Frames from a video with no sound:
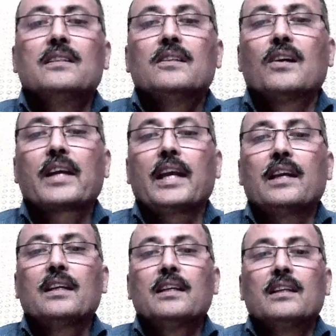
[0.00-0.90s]
Okay,
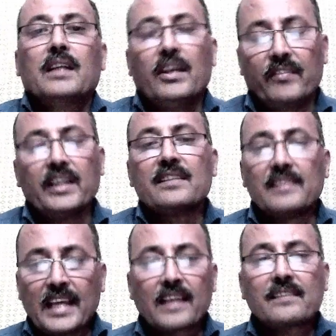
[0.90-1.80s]
if it is
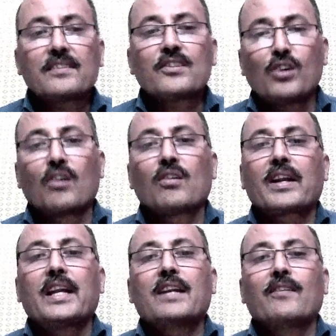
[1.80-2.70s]
yes, you have to
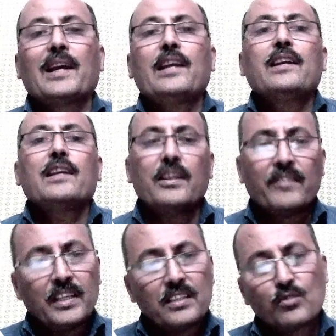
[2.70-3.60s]
write y. If
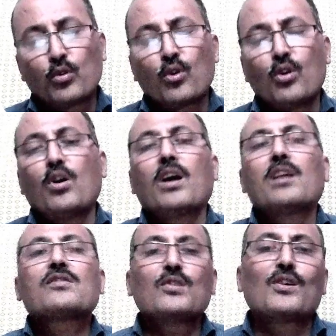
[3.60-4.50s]
it is no
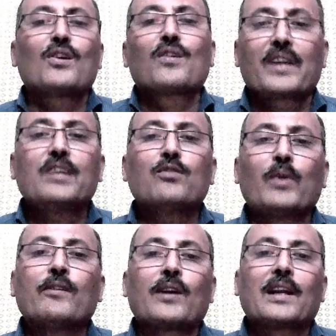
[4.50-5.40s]
also, you have to write y
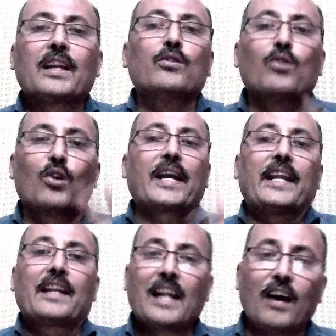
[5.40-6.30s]
only. Okay,
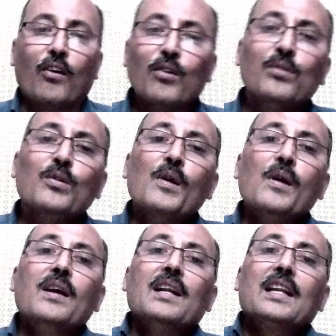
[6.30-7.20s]
now
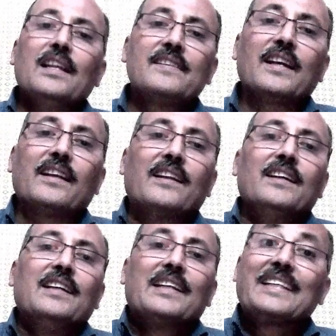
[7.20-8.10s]
listen,
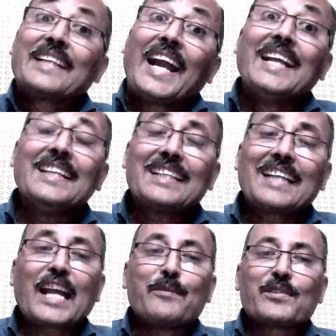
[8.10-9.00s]
10
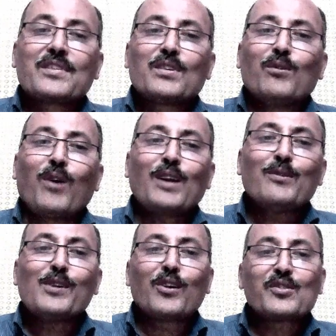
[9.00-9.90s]
times what
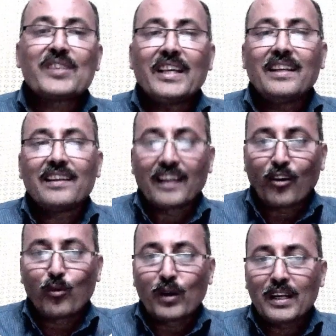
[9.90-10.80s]
we have seen, now
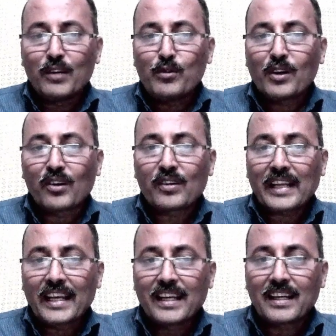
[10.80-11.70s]
only we have
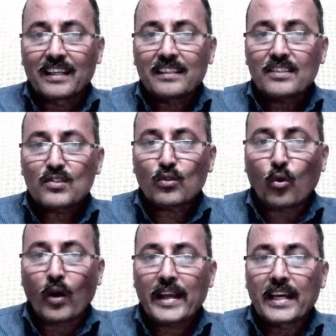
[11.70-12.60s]
taken
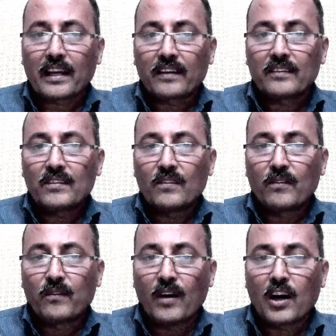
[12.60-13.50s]
square
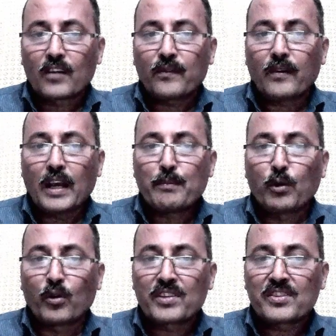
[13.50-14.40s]
for 5
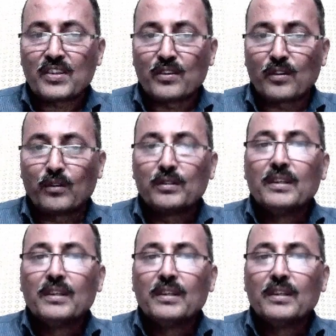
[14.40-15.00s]
power 0